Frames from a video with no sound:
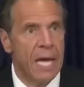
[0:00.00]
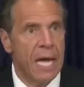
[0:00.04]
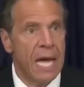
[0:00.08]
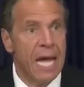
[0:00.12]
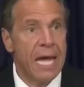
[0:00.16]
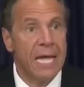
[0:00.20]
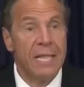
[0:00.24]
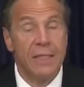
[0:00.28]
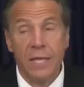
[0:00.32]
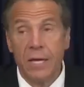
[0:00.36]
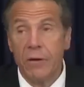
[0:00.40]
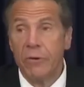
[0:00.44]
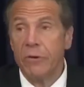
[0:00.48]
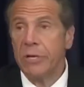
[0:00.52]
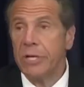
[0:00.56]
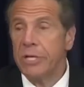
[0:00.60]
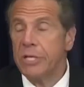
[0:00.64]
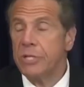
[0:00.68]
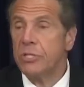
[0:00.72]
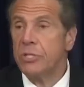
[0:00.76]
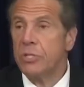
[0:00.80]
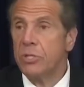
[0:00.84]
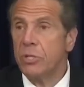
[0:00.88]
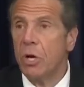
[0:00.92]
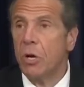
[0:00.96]
And there
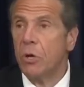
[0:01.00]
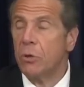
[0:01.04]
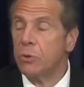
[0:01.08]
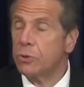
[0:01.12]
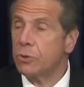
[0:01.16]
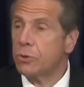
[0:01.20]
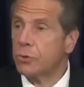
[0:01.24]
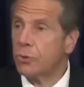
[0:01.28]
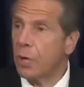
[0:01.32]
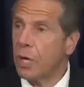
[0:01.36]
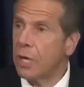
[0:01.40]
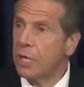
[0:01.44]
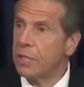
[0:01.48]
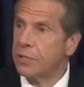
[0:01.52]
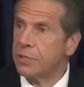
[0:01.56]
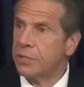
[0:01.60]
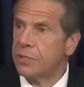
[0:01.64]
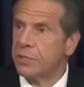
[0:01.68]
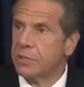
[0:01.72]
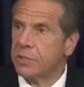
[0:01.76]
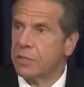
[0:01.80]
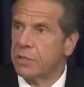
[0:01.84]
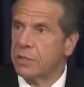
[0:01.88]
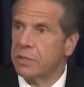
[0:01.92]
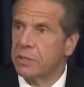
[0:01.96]
is no
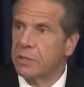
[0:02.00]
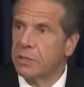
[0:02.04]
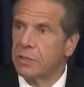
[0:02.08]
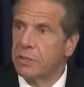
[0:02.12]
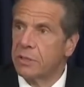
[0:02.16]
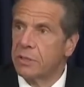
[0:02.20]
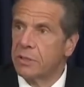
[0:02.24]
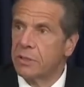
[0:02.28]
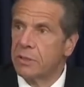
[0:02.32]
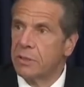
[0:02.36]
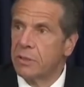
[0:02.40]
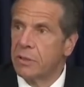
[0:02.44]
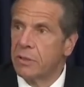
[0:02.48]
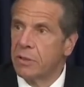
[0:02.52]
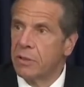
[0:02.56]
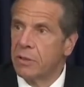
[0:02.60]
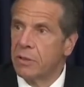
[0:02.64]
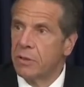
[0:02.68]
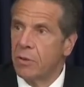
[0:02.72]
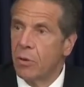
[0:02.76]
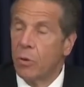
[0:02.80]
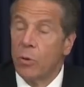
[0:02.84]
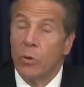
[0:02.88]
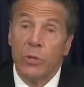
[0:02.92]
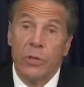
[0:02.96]
trust,
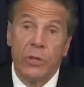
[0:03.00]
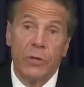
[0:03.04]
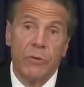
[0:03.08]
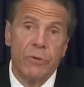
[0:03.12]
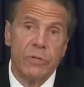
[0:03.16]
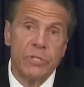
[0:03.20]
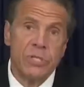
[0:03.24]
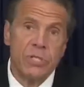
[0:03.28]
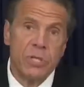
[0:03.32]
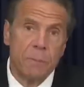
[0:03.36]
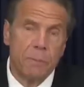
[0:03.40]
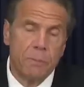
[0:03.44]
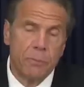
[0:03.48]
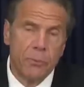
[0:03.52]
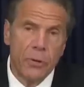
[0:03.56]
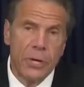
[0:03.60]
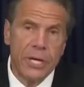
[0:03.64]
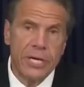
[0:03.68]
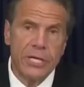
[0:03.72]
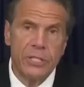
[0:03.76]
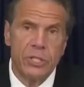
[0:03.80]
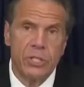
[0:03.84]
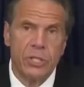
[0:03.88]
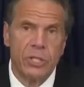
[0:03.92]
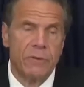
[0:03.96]
or there is a
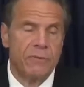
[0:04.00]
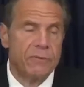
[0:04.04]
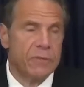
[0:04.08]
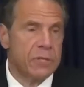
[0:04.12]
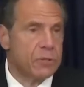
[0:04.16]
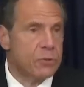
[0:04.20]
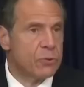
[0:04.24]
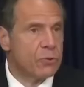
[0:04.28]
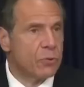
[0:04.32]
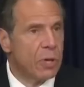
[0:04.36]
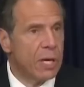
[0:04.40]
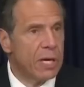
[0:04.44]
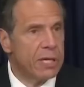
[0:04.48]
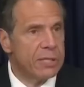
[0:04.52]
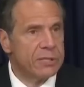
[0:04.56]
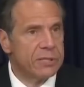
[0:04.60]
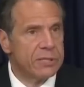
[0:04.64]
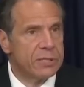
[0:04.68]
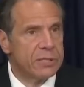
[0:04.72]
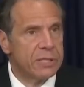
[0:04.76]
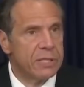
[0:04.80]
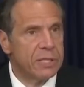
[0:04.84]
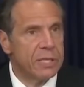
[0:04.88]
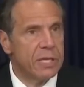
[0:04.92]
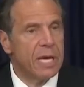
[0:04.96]
breach of the
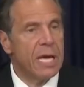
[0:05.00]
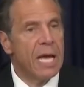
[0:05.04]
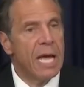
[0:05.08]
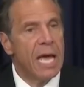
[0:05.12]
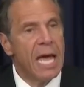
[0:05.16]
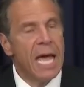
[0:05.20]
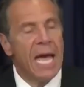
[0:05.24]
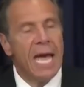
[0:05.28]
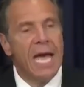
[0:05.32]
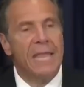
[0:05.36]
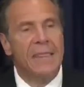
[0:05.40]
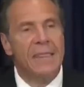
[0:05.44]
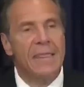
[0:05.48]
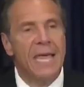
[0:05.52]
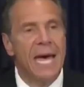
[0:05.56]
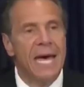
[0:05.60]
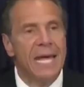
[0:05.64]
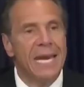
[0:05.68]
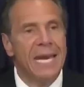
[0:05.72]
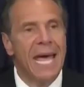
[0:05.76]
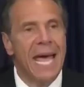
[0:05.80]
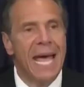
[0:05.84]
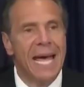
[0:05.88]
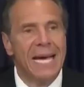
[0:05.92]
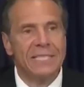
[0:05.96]
trust, and
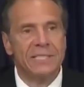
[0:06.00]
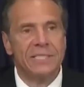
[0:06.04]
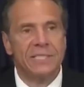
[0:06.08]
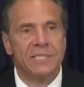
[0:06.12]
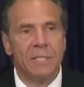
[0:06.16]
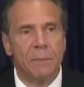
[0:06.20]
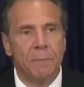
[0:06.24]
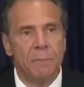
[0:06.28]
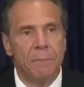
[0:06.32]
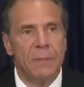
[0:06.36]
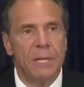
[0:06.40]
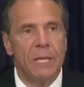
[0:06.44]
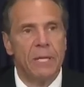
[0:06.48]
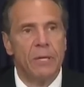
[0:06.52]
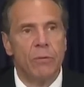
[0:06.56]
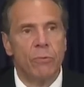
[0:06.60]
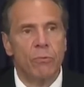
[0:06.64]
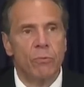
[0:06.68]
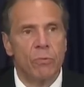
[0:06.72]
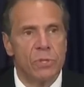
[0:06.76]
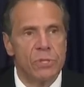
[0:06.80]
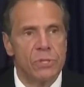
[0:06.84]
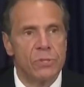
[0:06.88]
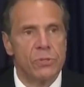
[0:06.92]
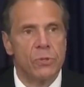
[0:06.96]
that has to be
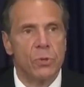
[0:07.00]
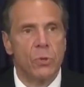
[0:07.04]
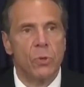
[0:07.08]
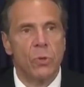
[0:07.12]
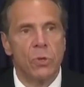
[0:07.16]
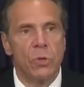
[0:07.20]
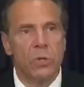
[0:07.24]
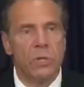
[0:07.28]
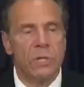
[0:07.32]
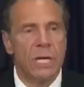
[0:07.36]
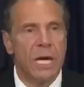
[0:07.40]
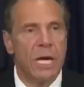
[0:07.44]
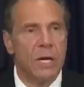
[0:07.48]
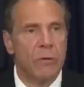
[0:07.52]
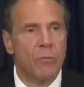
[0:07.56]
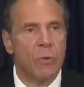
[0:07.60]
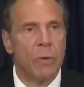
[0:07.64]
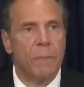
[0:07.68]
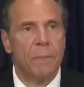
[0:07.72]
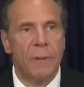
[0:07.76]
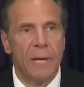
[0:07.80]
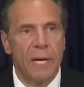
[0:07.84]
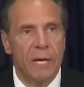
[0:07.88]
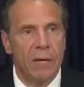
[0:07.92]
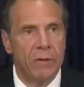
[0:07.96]
restored and
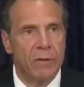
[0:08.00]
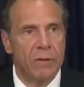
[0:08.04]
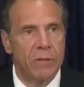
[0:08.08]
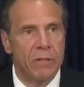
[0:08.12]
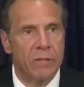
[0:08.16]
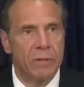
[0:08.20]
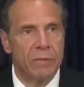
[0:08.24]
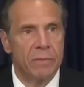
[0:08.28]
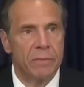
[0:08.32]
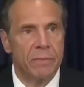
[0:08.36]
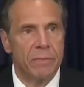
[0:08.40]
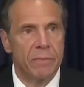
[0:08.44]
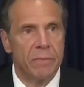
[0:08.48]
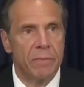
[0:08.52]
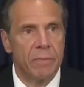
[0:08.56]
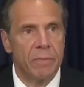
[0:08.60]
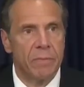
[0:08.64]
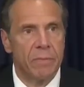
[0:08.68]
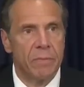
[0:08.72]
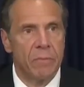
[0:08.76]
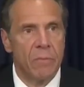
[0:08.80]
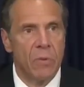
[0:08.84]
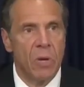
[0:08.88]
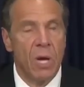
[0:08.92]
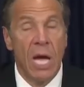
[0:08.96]
repaired.
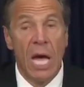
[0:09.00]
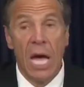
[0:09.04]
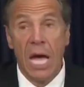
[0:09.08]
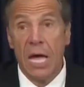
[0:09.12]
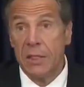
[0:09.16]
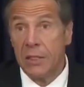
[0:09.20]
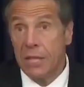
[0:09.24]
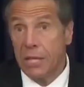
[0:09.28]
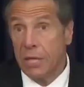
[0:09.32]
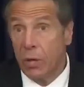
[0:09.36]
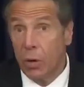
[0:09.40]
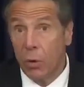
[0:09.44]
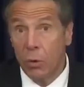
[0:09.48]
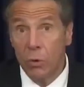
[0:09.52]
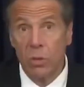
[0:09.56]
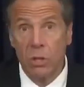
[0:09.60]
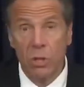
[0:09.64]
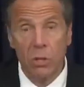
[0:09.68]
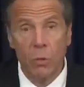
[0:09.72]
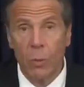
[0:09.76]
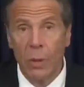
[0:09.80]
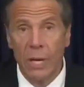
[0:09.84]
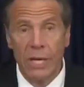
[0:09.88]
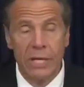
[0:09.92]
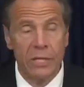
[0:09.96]
And the
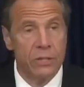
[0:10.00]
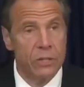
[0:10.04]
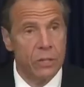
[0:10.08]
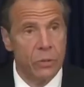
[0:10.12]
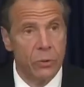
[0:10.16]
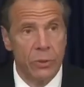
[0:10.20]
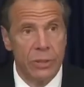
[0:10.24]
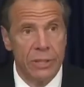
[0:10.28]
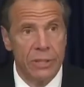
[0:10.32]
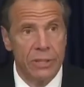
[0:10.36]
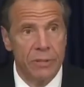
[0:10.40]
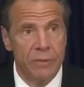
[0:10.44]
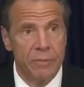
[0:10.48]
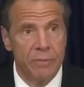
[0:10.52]
only way to do it